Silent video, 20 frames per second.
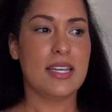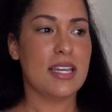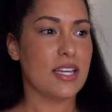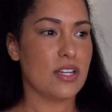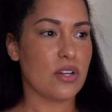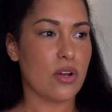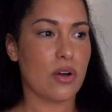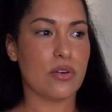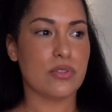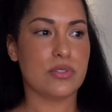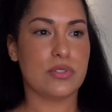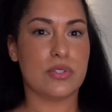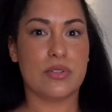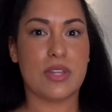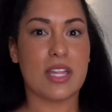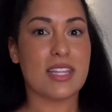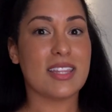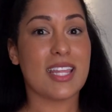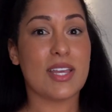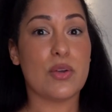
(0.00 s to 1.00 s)
And also
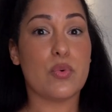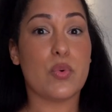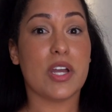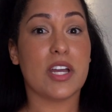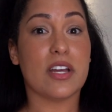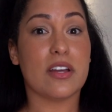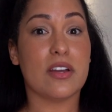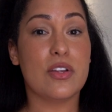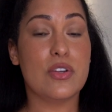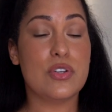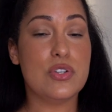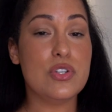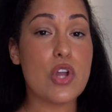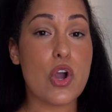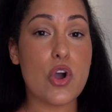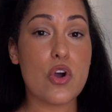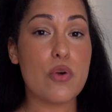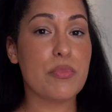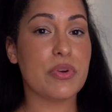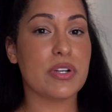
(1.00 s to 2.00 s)
that they wear
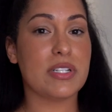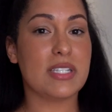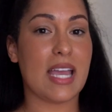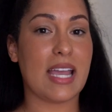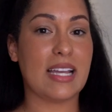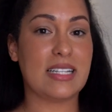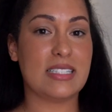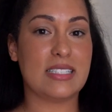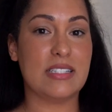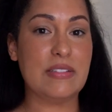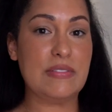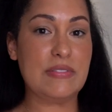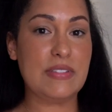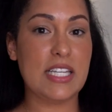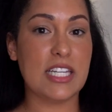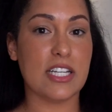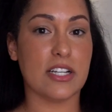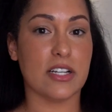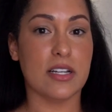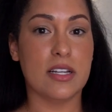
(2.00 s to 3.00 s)
no protective
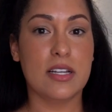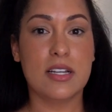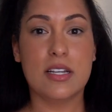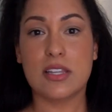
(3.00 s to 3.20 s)
gear.